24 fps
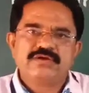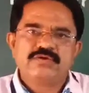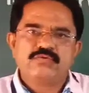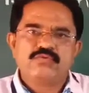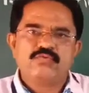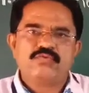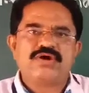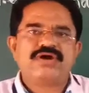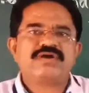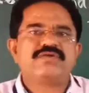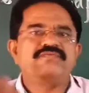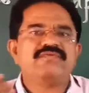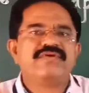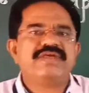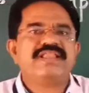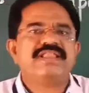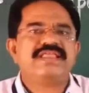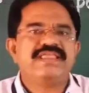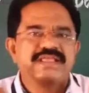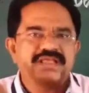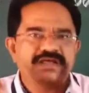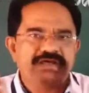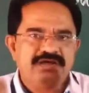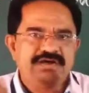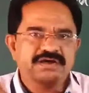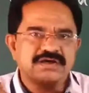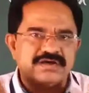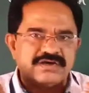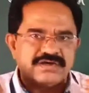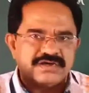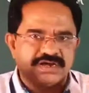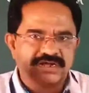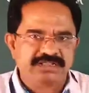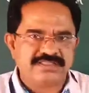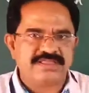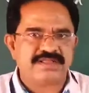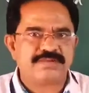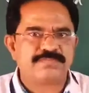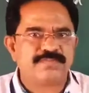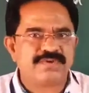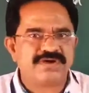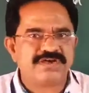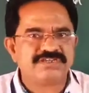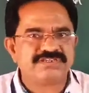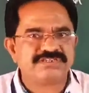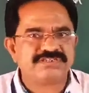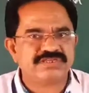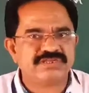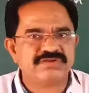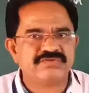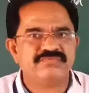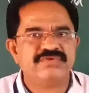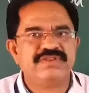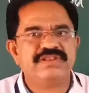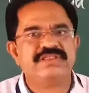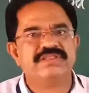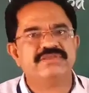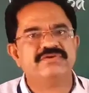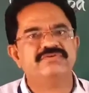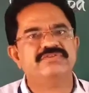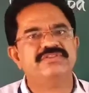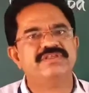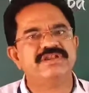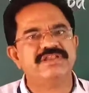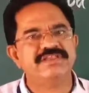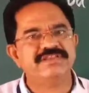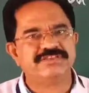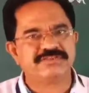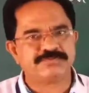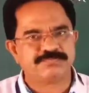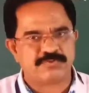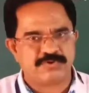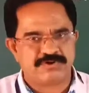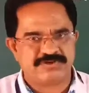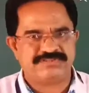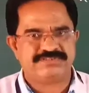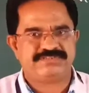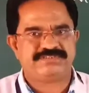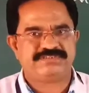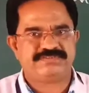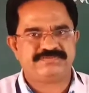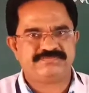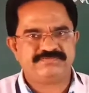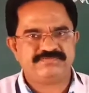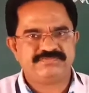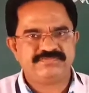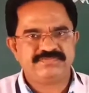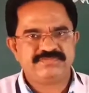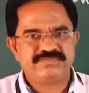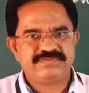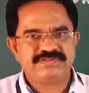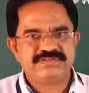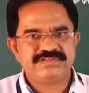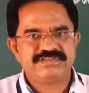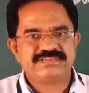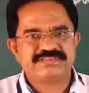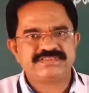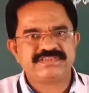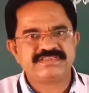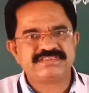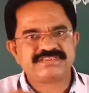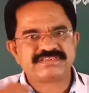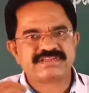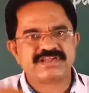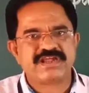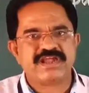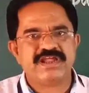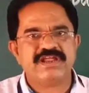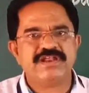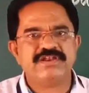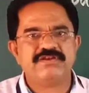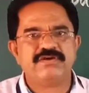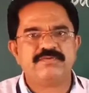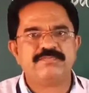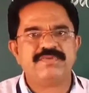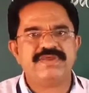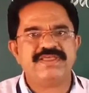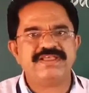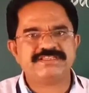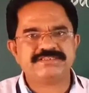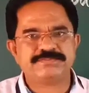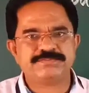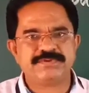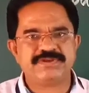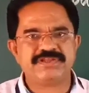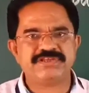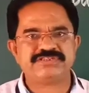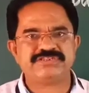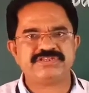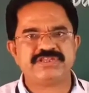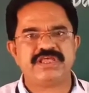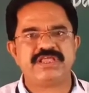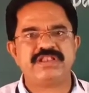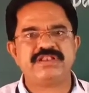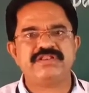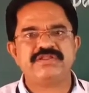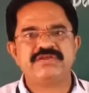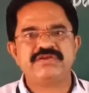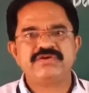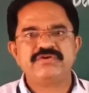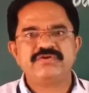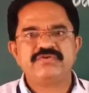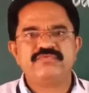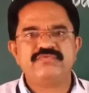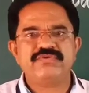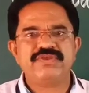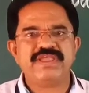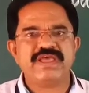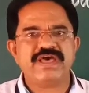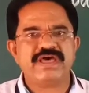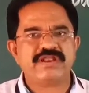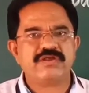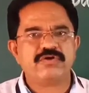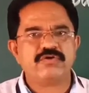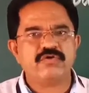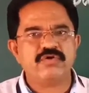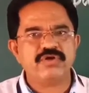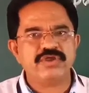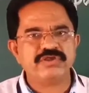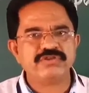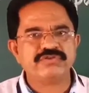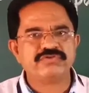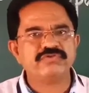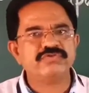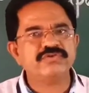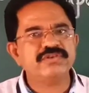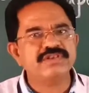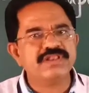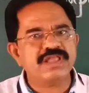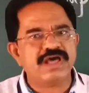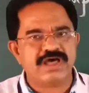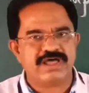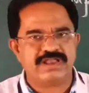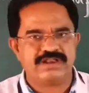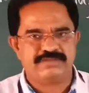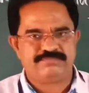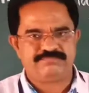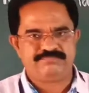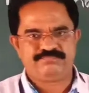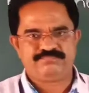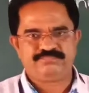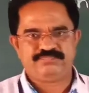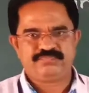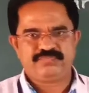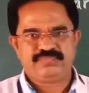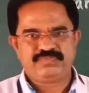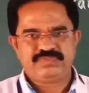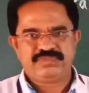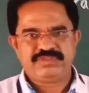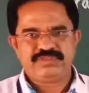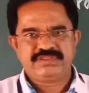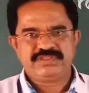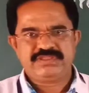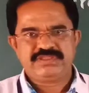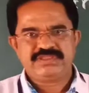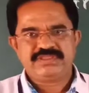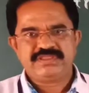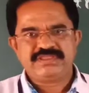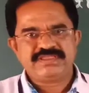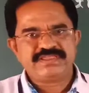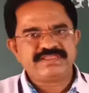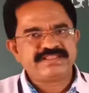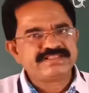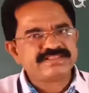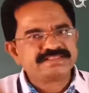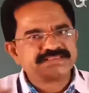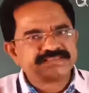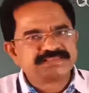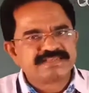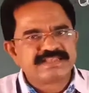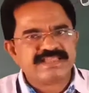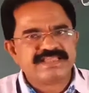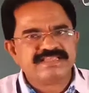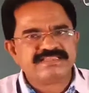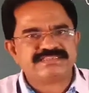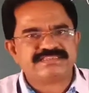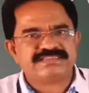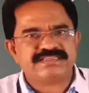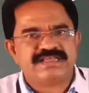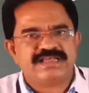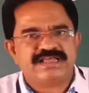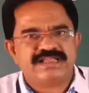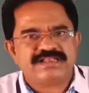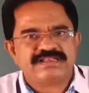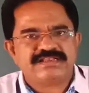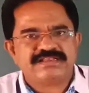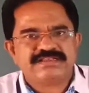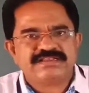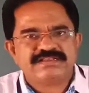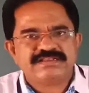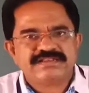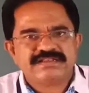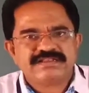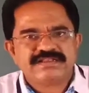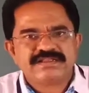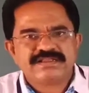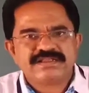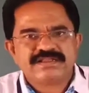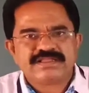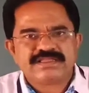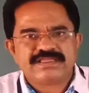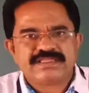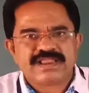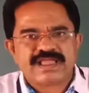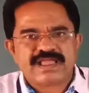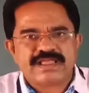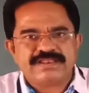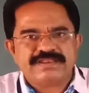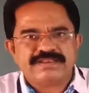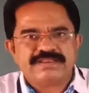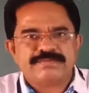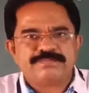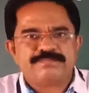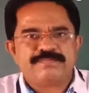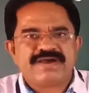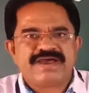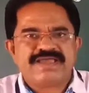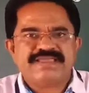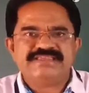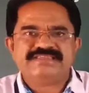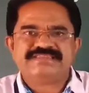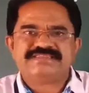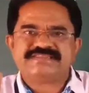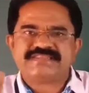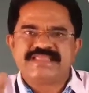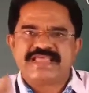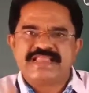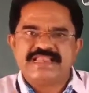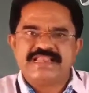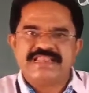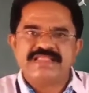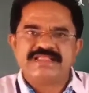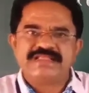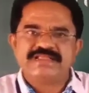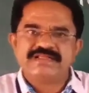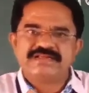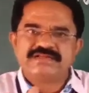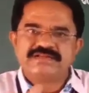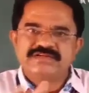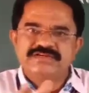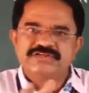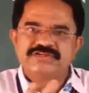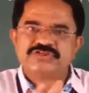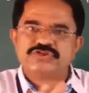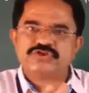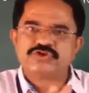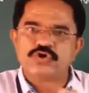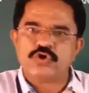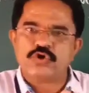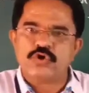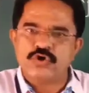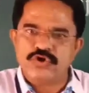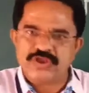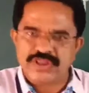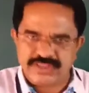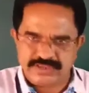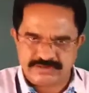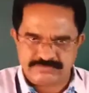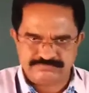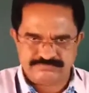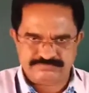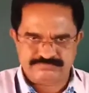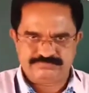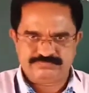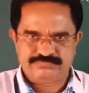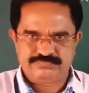What will other person will give the response? Such kind of expression we are going to learn. In this lesson, Grandpa is telling a story.